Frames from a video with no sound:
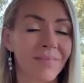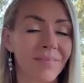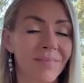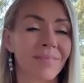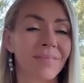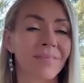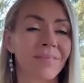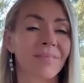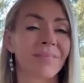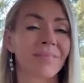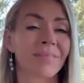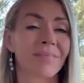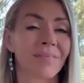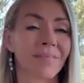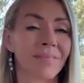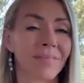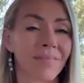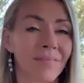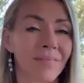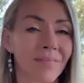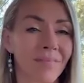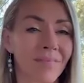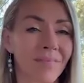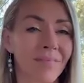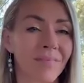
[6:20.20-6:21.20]

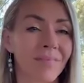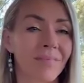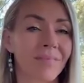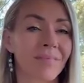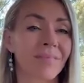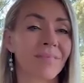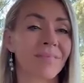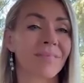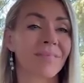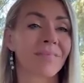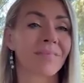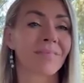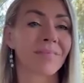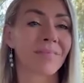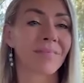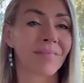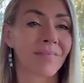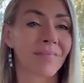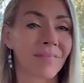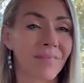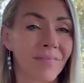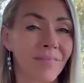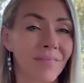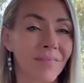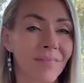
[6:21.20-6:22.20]

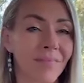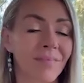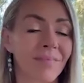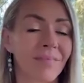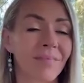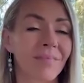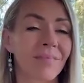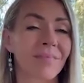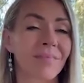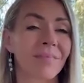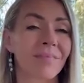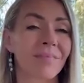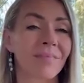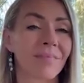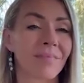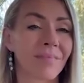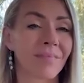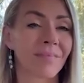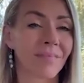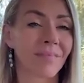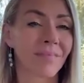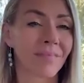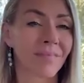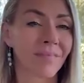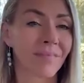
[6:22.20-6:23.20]

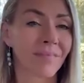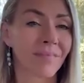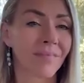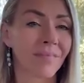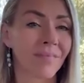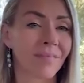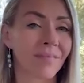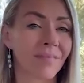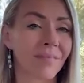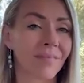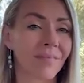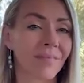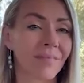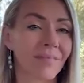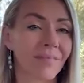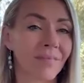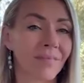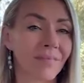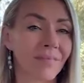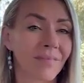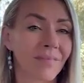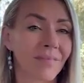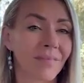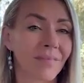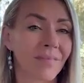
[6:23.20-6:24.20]

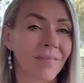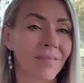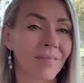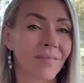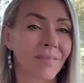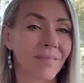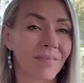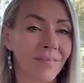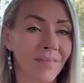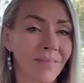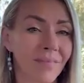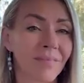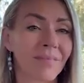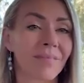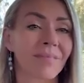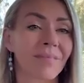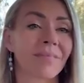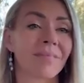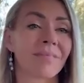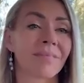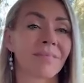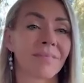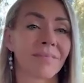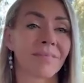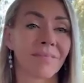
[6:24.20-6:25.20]

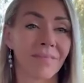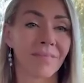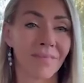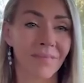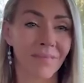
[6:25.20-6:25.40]
(not speaking)